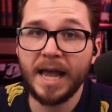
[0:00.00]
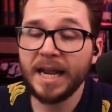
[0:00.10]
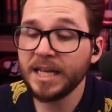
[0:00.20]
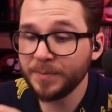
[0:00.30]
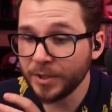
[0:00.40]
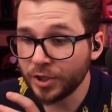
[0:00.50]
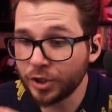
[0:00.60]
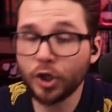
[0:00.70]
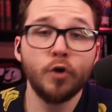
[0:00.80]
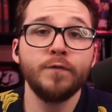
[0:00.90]
It has been
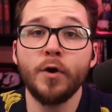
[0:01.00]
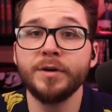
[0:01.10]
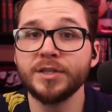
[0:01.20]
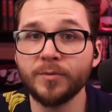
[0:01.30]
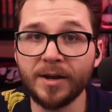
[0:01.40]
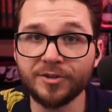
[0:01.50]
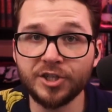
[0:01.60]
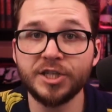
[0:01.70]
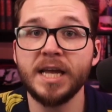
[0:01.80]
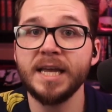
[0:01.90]
so focused around
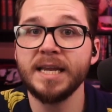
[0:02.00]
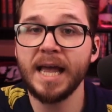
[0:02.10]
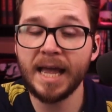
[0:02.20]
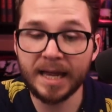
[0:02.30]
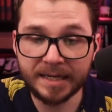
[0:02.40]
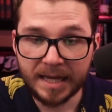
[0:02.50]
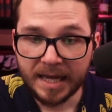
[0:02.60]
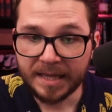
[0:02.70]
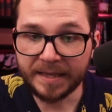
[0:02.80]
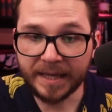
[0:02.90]
Shin and
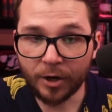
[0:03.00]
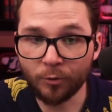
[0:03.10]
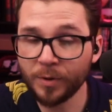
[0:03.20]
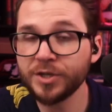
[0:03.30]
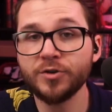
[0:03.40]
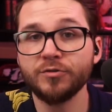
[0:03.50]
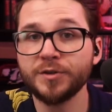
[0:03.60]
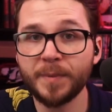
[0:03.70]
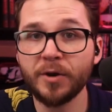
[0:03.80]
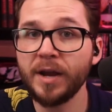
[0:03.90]
the original
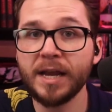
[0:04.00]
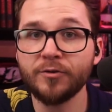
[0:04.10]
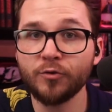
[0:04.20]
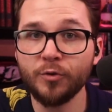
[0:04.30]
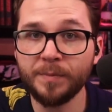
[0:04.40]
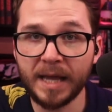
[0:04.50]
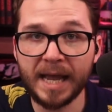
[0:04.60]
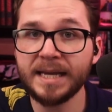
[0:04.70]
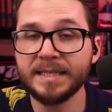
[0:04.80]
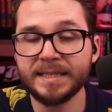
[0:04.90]
Spearhead group, the
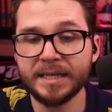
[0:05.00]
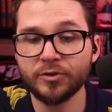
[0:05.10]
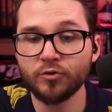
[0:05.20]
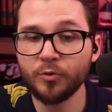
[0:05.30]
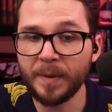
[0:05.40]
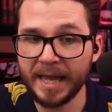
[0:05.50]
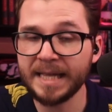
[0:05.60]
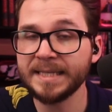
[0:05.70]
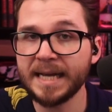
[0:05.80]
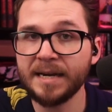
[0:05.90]
86 group
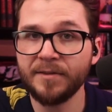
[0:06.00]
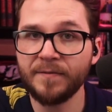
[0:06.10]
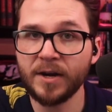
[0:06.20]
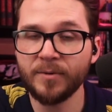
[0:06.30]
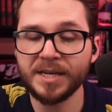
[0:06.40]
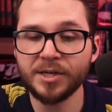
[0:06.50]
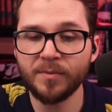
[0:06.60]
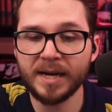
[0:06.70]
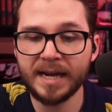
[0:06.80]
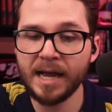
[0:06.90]
inside of the Federation
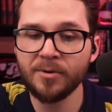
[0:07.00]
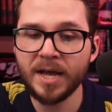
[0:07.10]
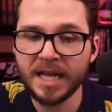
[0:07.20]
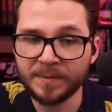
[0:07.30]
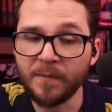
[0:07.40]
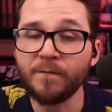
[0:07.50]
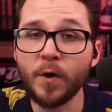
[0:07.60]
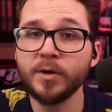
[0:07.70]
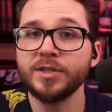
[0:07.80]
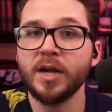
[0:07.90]
right now. It's been
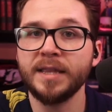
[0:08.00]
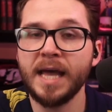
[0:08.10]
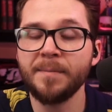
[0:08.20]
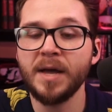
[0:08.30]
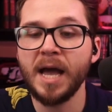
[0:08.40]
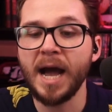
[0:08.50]
focused on them.